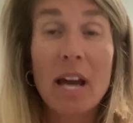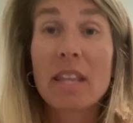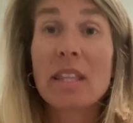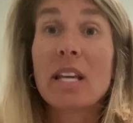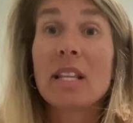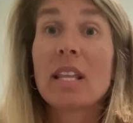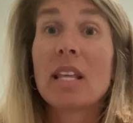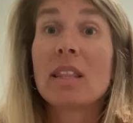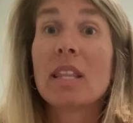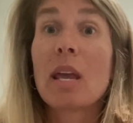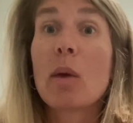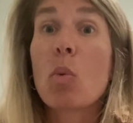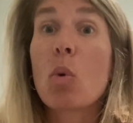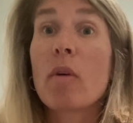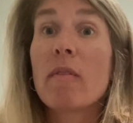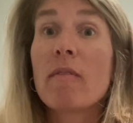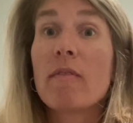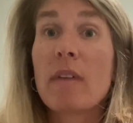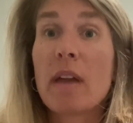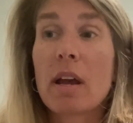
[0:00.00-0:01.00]
I think that they
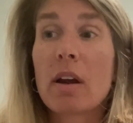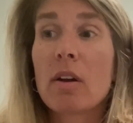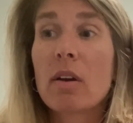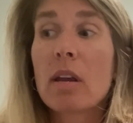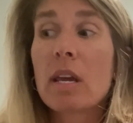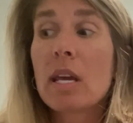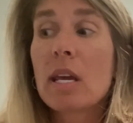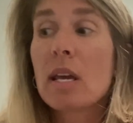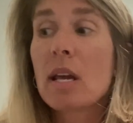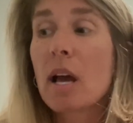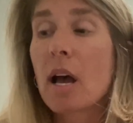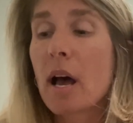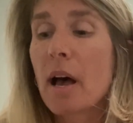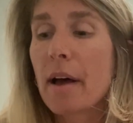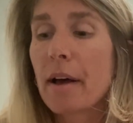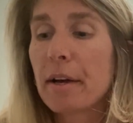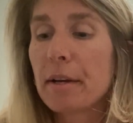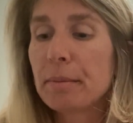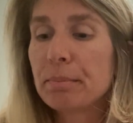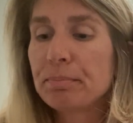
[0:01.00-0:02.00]
were very,
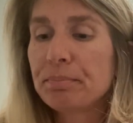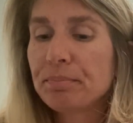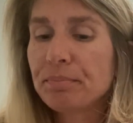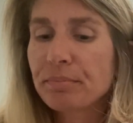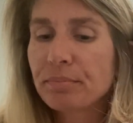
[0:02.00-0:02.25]
I